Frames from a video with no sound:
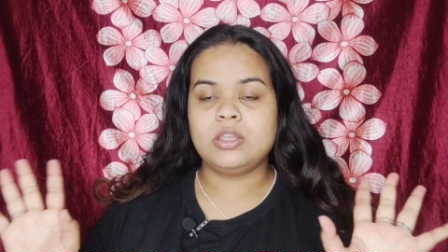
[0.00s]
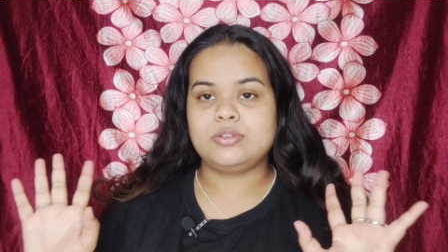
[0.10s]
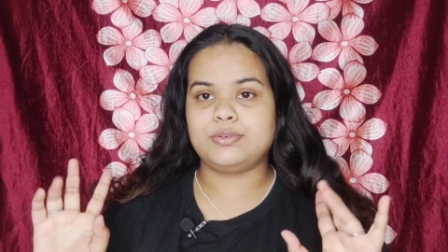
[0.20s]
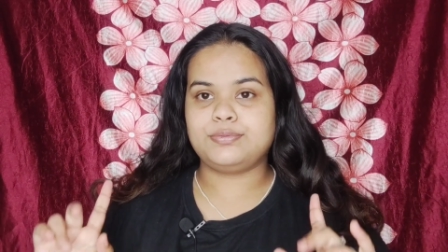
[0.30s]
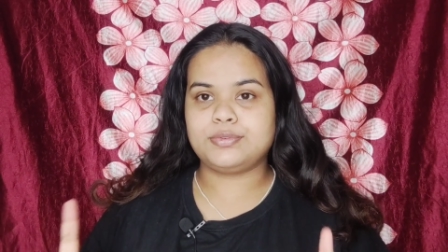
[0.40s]

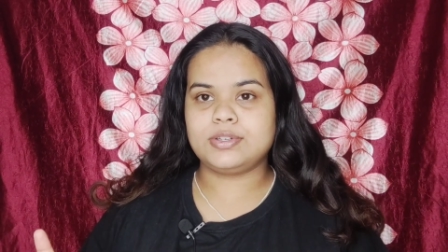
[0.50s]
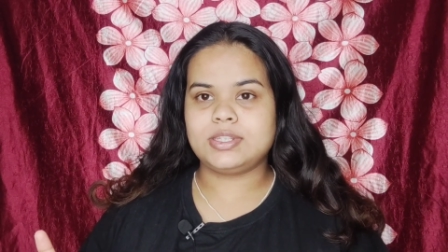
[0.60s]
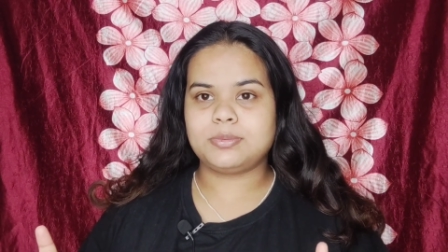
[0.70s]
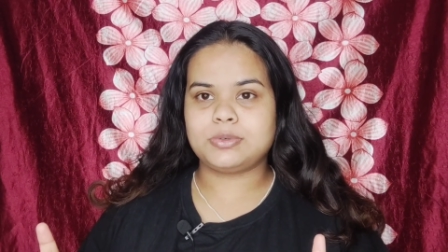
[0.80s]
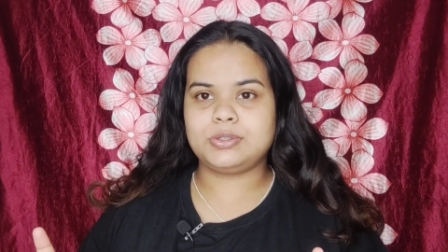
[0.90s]
So
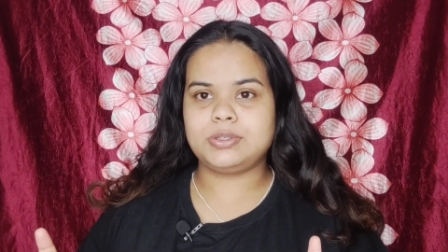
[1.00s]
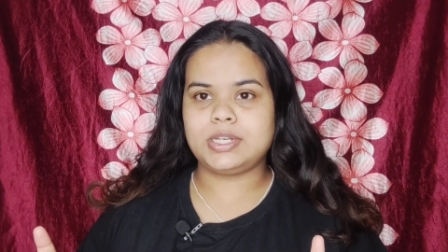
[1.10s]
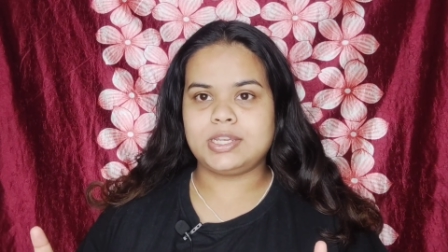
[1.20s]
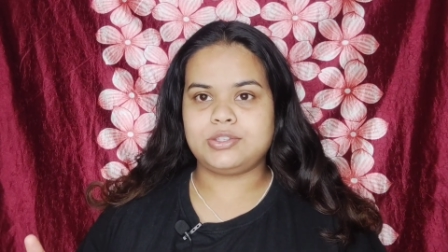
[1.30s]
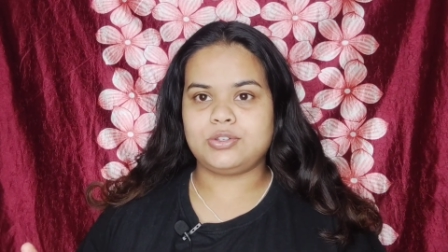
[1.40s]
first I'm going to
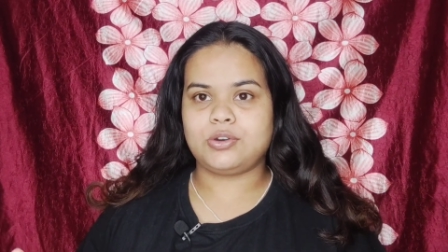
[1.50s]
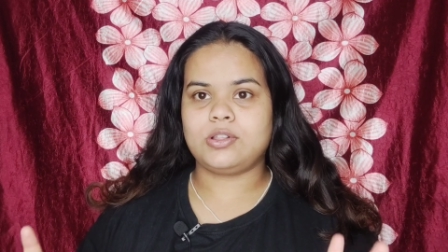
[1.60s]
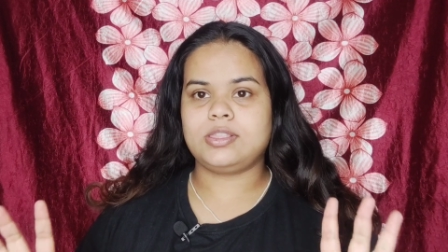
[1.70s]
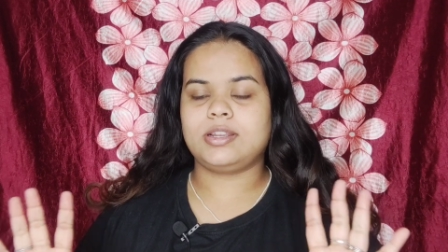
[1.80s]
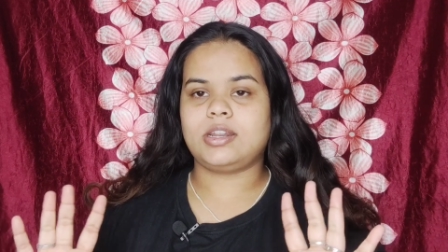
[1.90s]
teach you
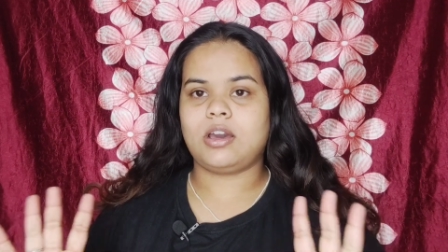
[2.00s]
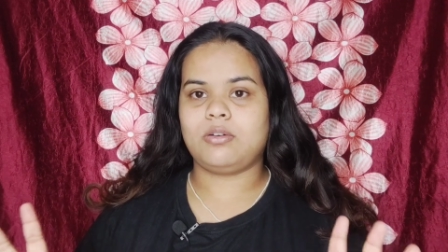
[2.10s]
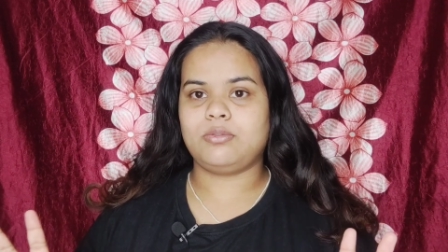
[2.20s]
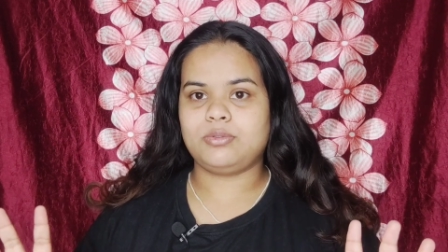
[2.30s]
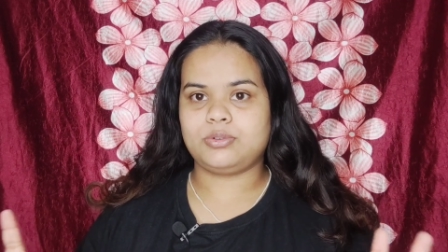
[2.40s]
all that
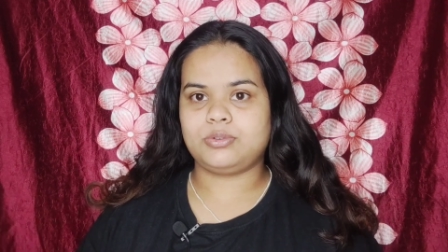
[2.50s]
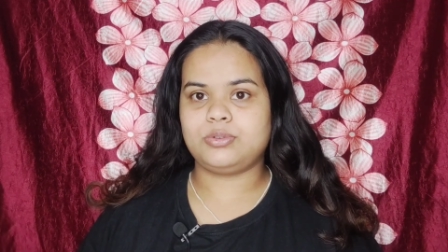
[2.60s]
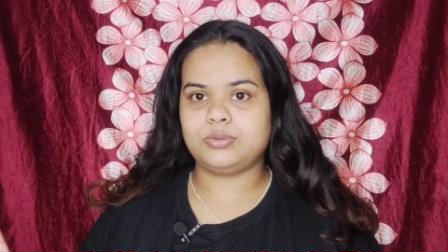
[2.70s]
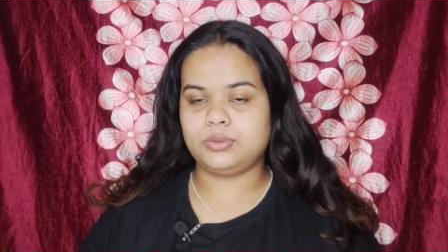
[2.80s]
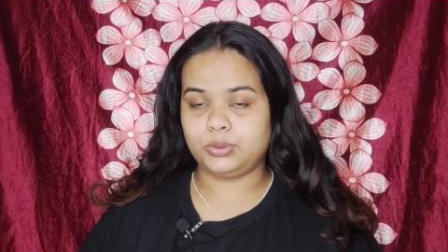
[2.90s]
how to
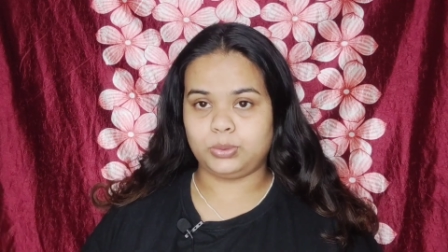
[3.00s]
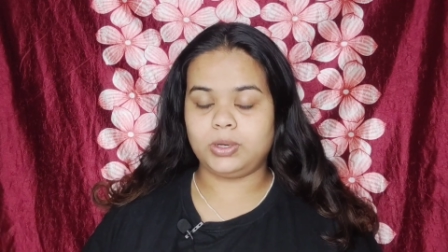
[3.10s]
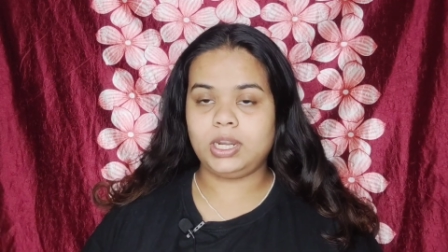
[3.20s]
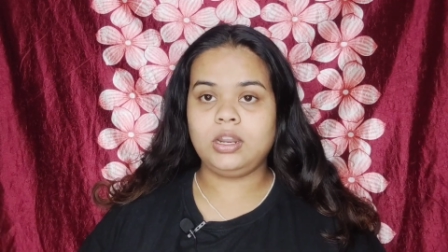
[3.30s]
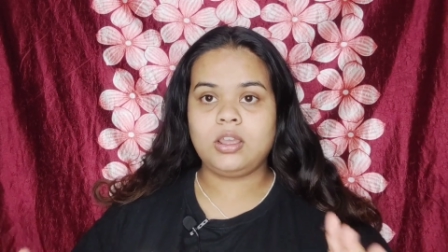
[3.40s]
do
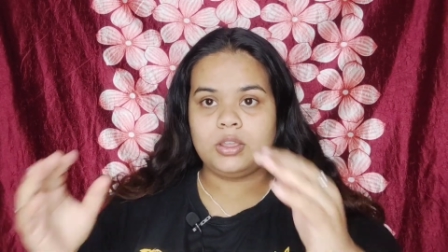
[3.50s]
it.